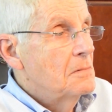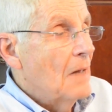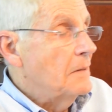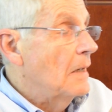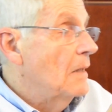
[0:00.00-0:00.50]

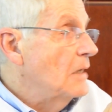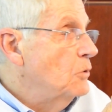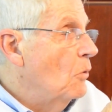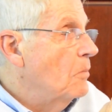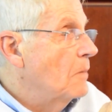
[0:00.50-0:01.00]
Not that I like
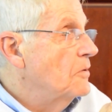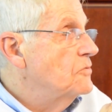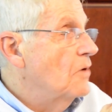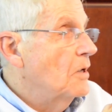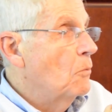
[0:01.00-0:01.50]
the war, but I've been
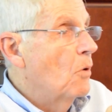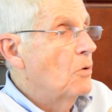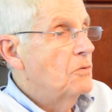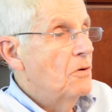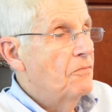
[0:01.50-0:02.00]
studying World
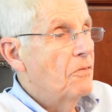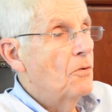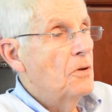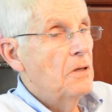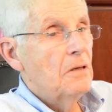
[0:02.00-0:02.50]
War II for
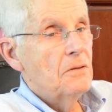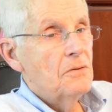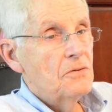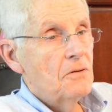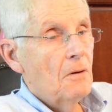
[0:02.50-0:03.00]
30
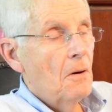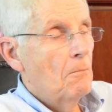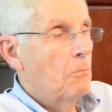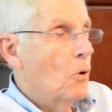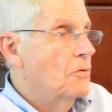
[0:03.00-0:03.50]
years.
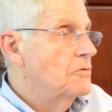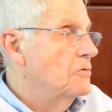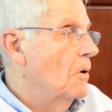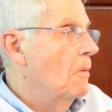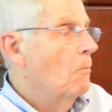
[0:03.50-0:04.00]
Books,
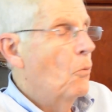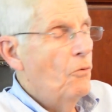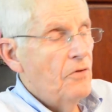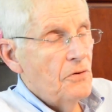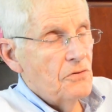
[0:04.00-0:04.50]

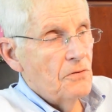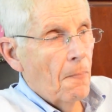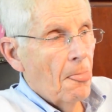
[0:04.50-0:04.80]
movies.